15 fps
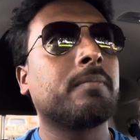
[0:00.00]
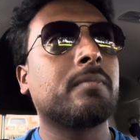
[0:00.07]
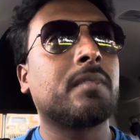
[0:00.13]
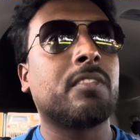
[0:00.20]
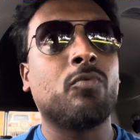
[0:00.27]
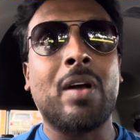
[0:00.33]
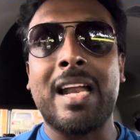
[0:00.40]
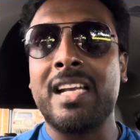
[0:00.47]

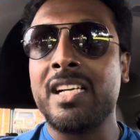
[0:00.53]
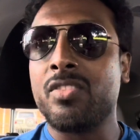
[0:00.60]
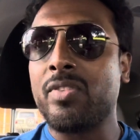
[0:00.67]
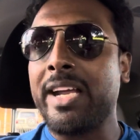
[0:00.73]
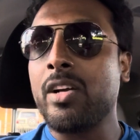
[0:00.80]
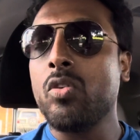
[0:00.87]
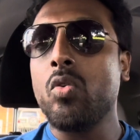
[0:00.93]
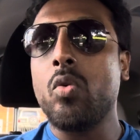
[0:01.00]
valid
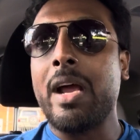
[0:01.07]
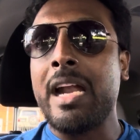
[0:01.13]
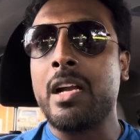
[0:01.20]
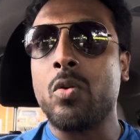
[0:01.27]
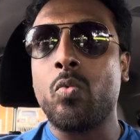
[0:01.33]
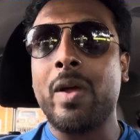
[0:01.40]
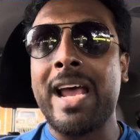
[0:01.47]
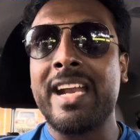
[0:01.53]
rego, and a
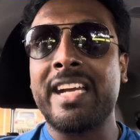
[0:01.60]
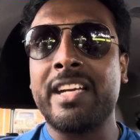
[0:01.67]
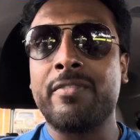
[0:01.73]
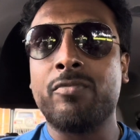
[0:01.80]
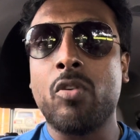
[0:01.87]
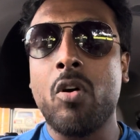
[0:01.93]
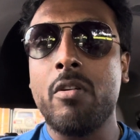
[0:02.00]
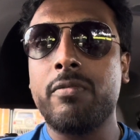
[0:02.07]
valid
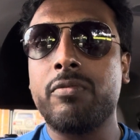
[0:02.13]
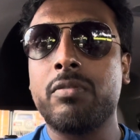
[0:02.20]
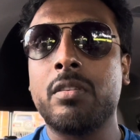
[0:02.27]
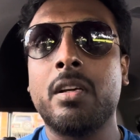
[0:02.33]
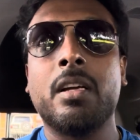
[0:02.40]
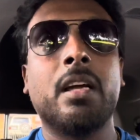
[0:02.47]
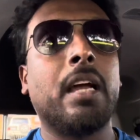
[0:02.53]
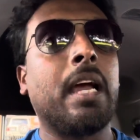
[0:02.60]
WOF,
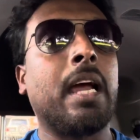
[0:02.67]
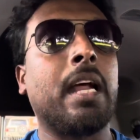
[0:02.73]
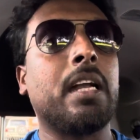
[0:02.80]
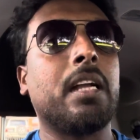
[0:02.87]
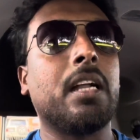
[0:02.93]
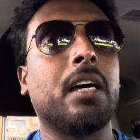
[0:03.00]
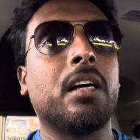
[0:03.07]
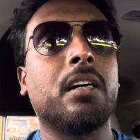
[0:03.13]
and
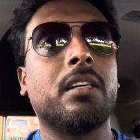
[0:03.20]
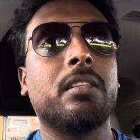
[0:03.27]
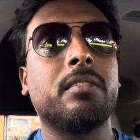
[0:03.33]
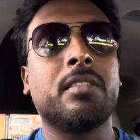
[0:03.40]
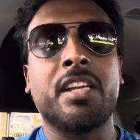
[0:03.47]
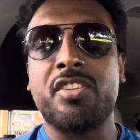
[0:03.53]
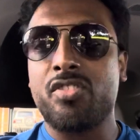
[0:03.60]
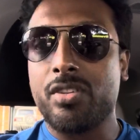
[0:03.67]
the
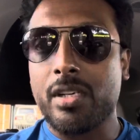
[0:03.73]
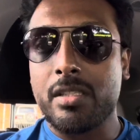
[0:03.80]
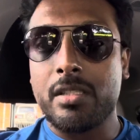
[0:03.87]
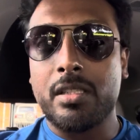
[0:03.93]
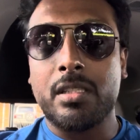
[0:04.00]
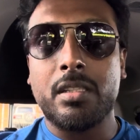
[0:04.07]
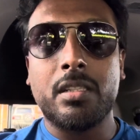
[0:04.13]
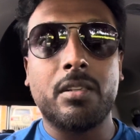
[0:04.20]

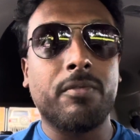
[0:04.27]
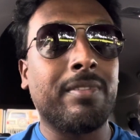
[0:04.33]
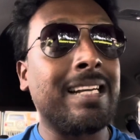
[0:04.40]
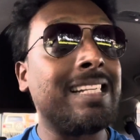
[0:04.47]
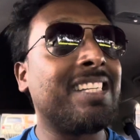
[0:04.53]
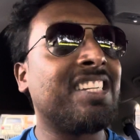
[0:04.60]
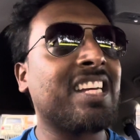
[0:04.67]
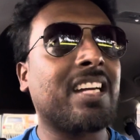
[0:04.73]
instructor will
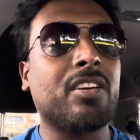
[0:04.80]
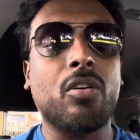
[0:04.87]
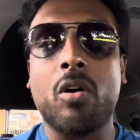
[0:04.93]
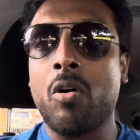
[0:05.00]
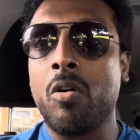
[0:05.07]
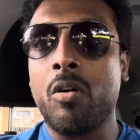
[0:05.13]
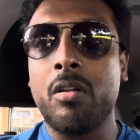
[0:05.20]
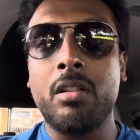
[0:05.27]
check
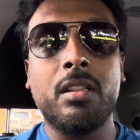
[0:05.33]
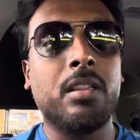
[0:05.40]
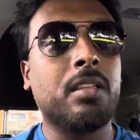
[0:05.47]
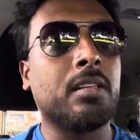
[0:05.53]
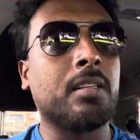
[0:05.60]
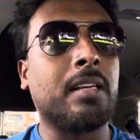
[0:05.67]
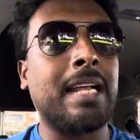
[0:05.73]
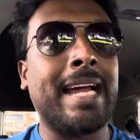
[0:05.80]
all
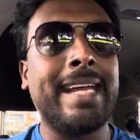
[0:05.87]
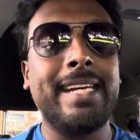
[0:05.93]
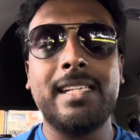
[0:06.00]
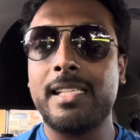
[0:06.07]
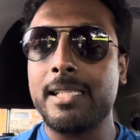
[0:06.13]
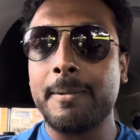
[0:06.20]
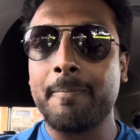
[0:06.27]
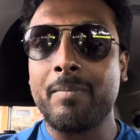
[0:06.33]
the
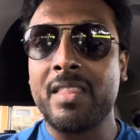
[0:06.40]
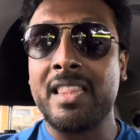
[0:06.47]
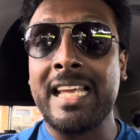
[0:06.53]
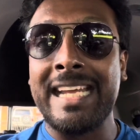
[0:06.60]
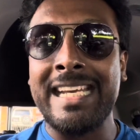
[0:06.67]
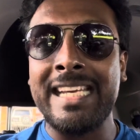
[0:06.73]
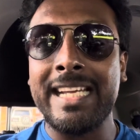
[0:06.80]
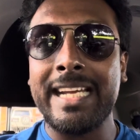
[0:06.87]
lights, the
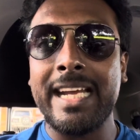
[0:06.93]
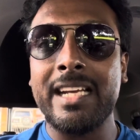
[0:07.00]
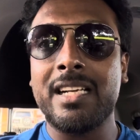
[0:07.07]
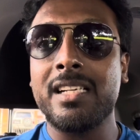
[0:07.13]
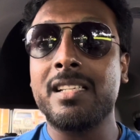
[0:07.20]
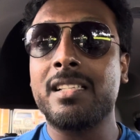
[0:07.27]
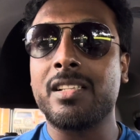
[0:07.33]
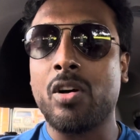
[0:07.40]

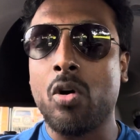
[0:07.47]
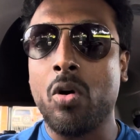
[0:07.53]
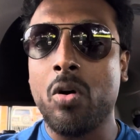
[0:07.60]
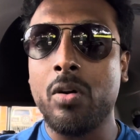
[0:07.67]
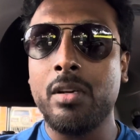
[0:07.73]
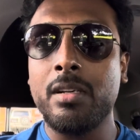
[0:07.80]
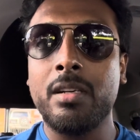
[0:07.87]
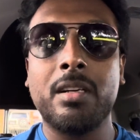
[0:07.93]
indicators, the
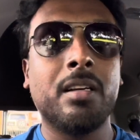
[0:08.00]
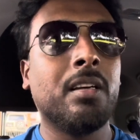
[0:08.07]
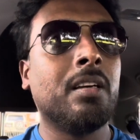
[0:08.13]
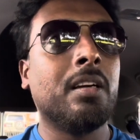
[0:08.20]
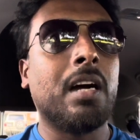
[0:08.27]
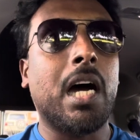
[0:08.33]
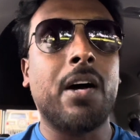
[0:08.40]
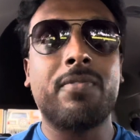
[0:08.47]
horn.
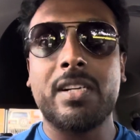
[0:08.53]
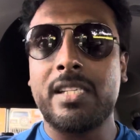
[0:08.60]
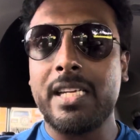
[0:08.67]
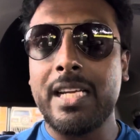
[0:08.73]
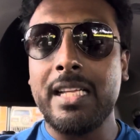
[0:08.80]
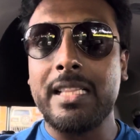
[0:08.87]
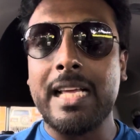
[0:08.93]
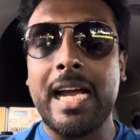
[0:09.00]
After
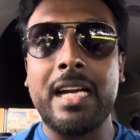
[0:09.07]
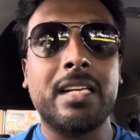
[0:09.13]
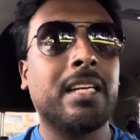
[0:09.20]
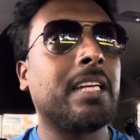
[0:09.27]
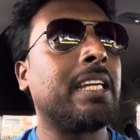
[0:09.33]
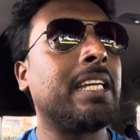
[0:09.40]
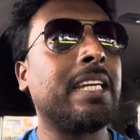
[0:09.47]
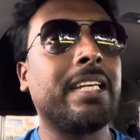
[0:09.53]
checking that,
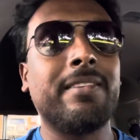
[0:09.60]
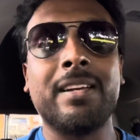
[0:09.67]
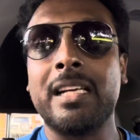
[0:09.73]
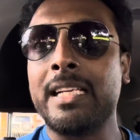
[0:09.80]
he will